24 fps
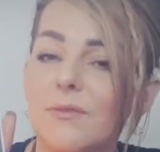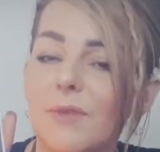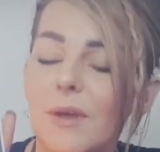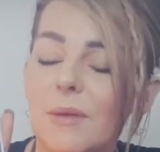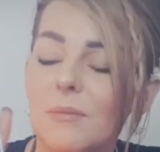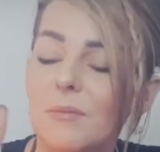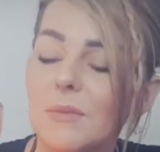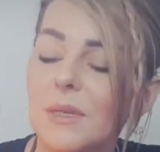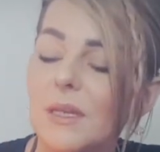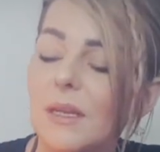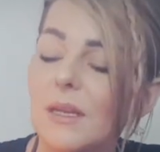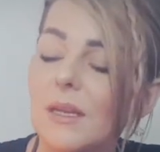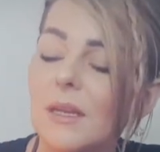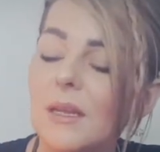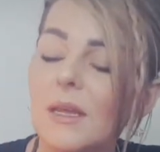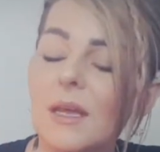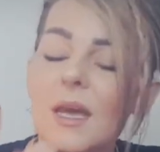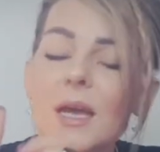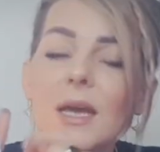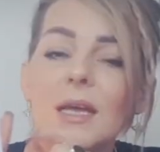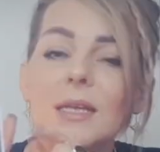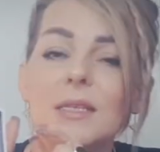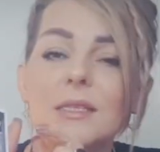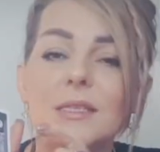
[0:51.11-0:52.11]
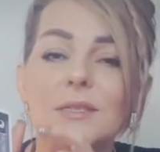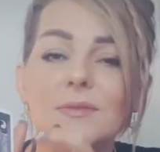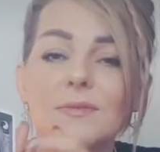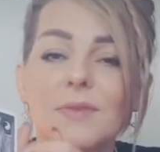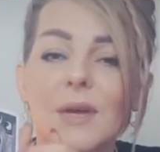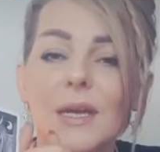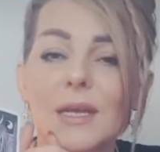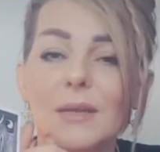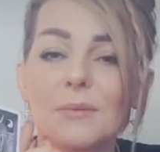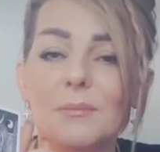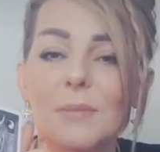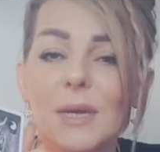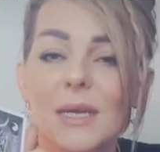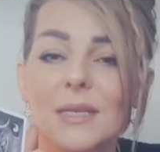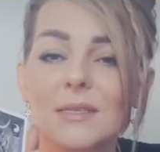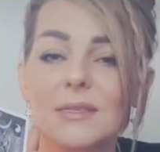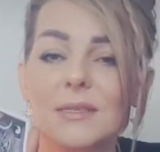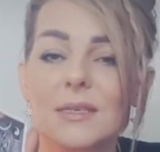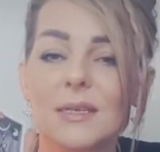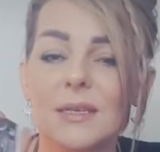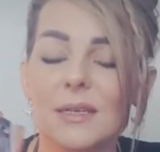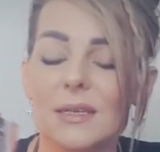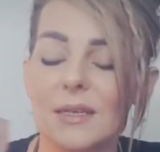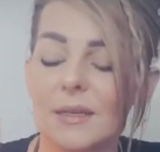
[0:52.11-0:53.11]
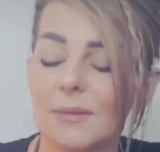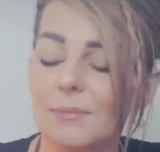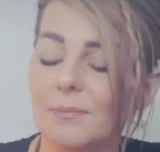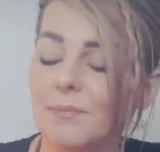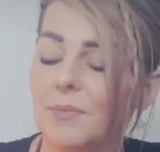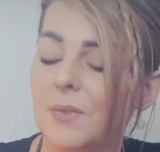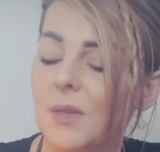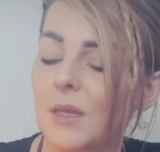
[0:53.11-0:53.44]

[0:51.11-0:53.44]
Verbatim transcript: feminine and divine masculine.